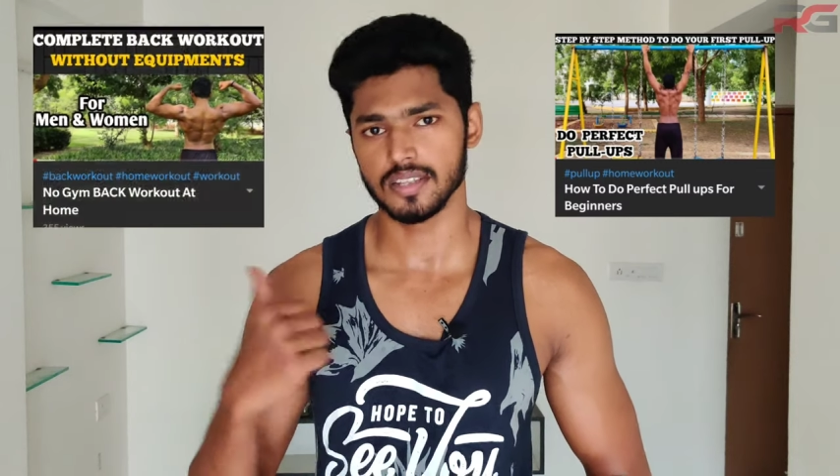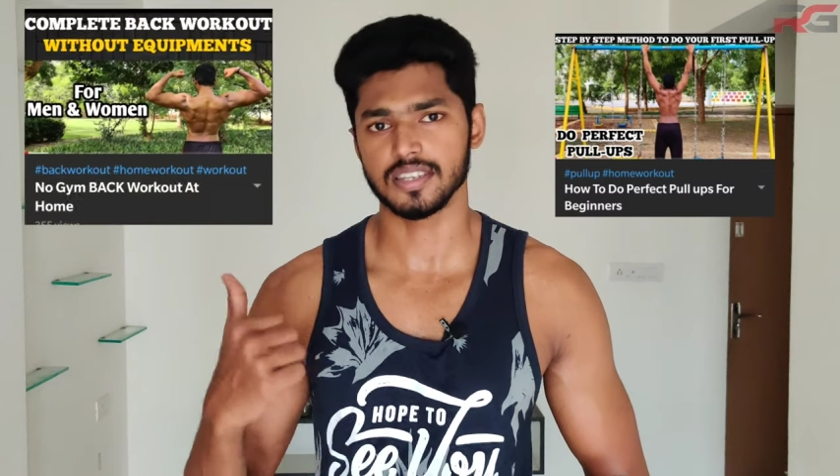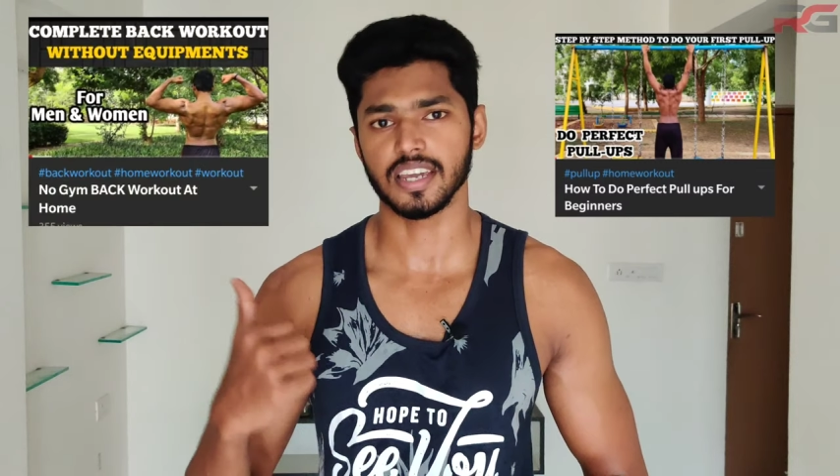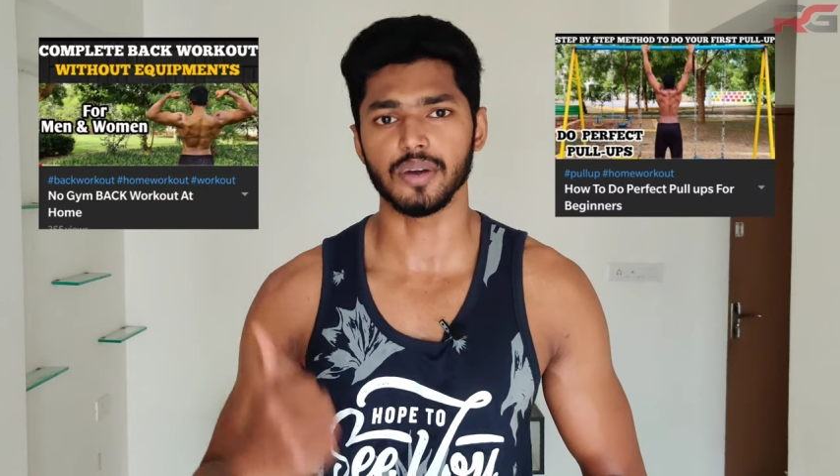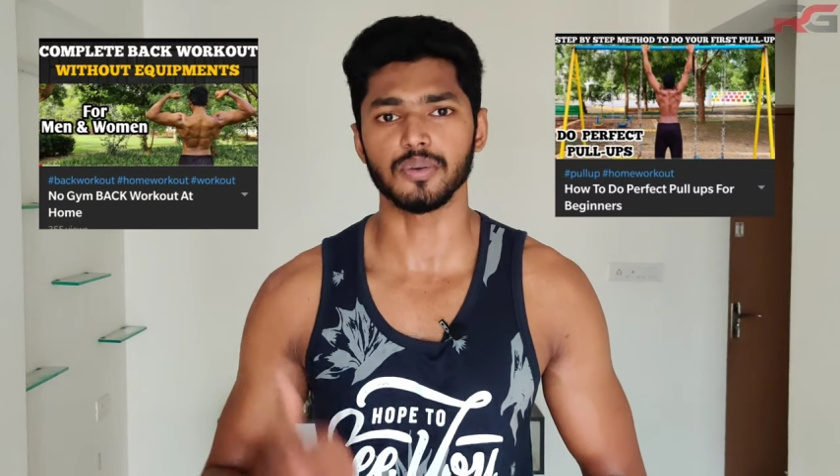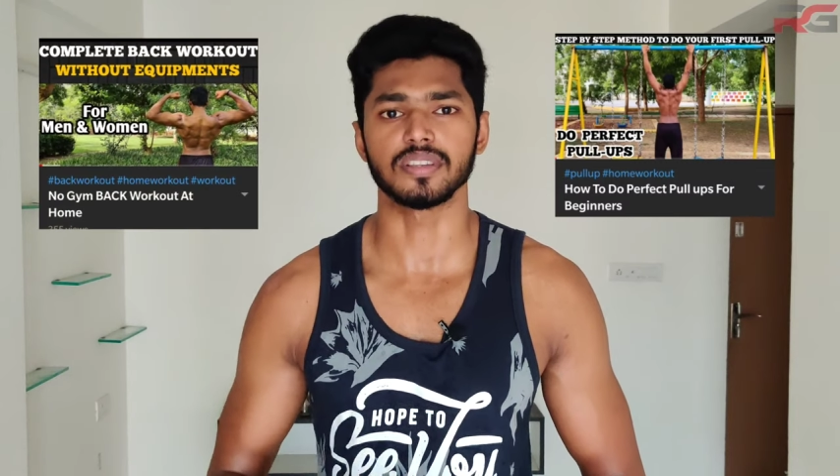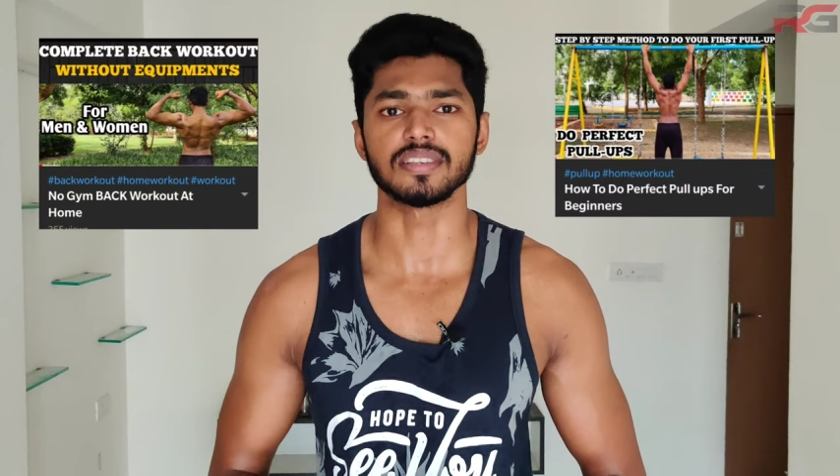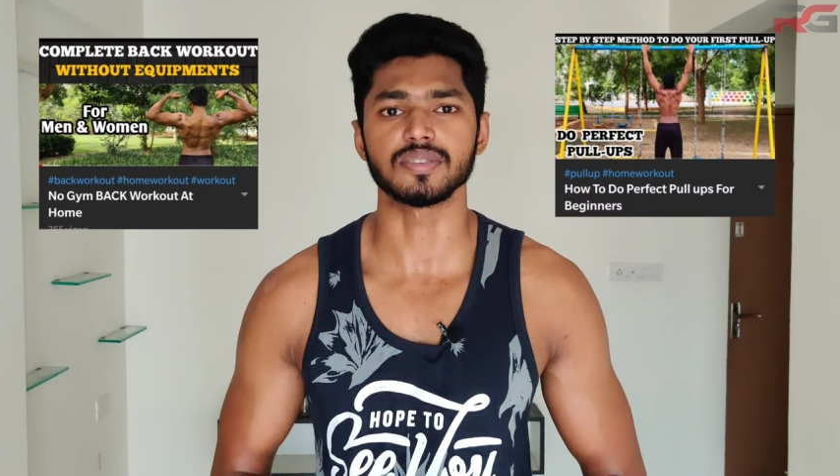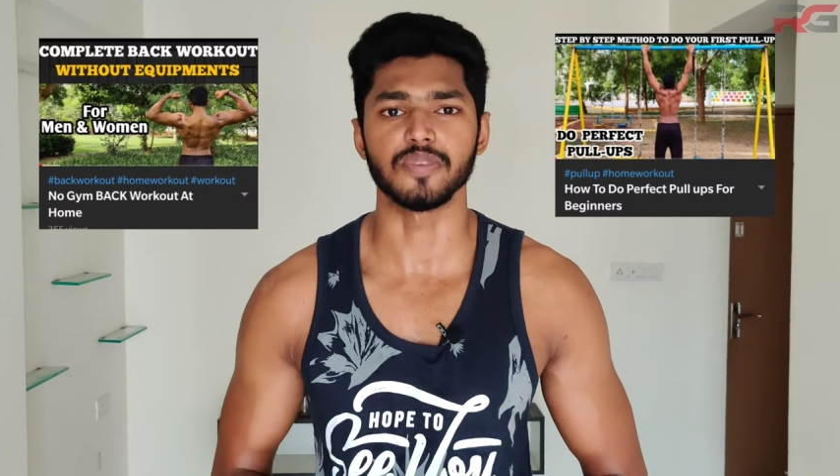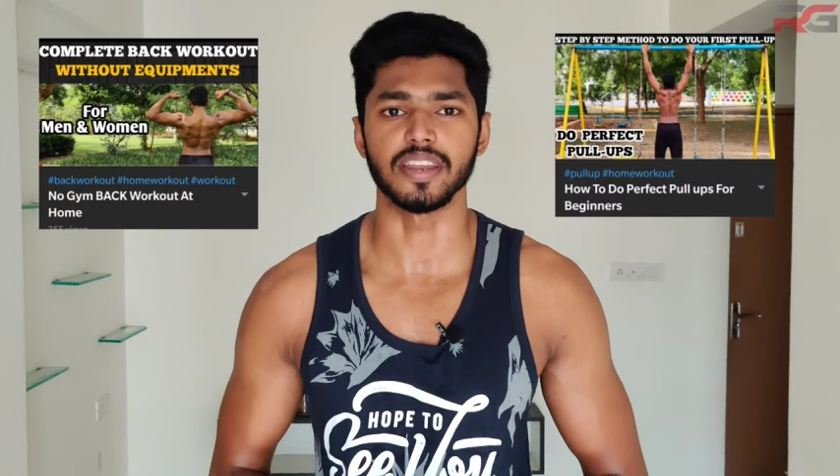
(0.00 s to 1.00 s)
check out
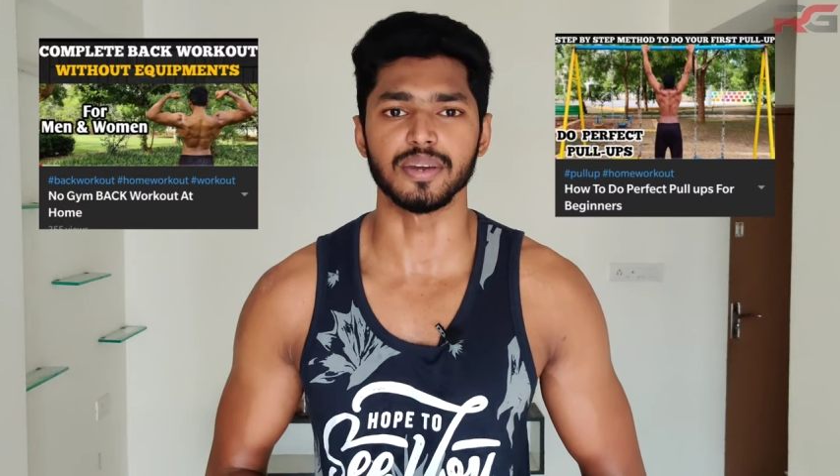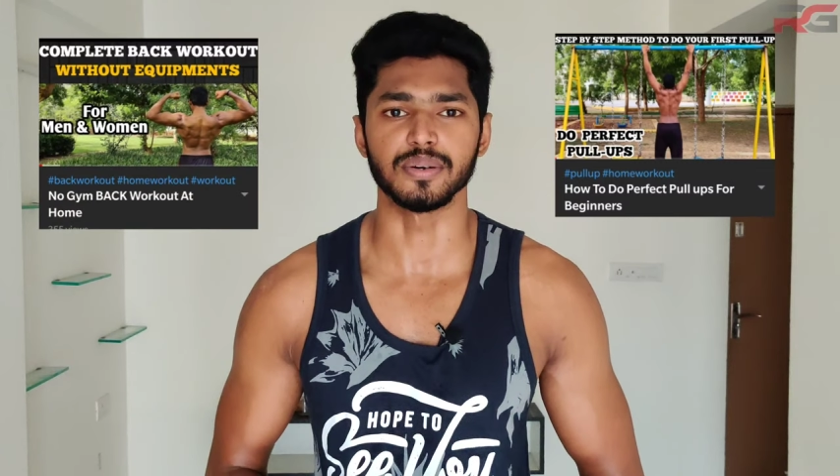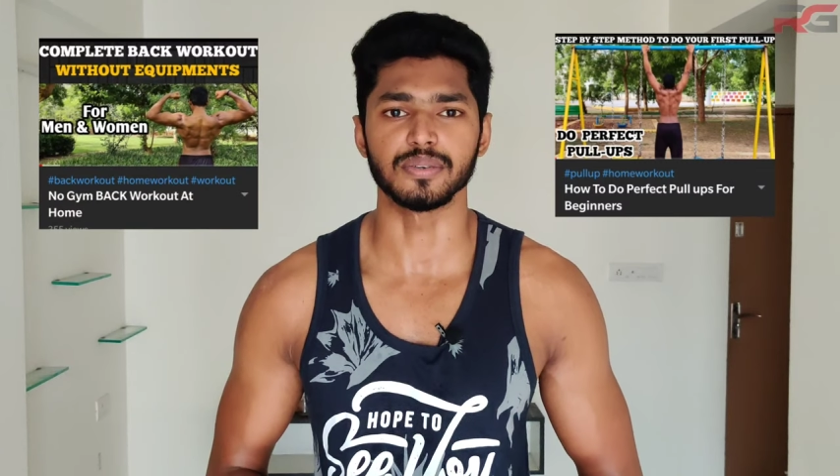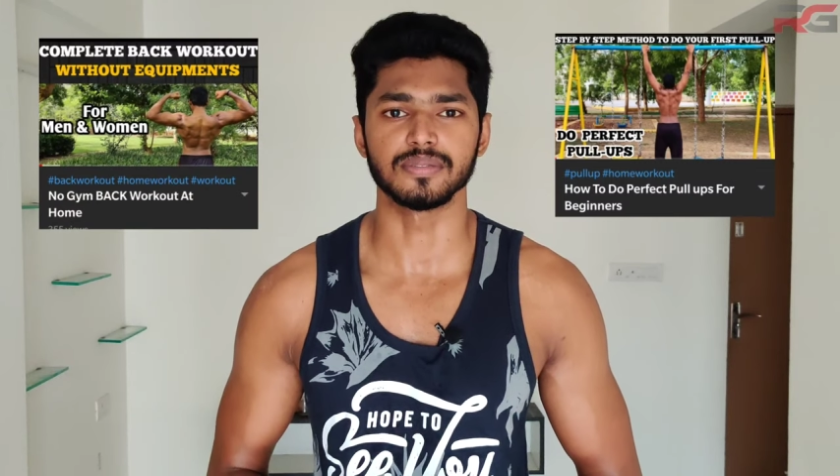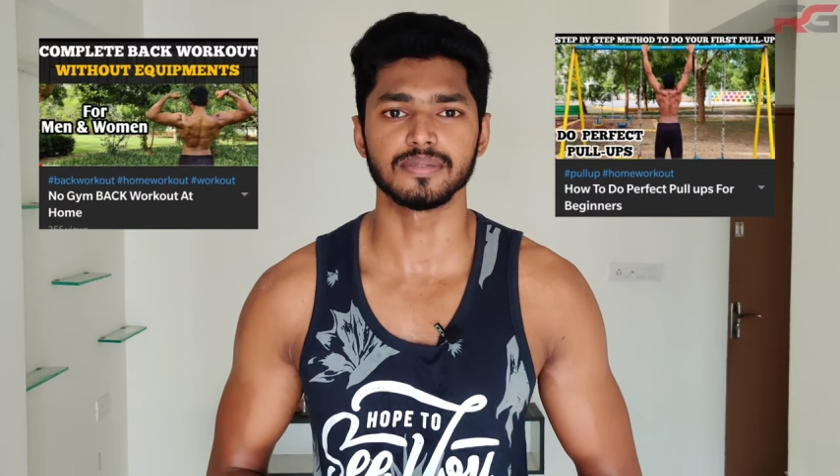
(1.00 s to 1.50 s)
this video.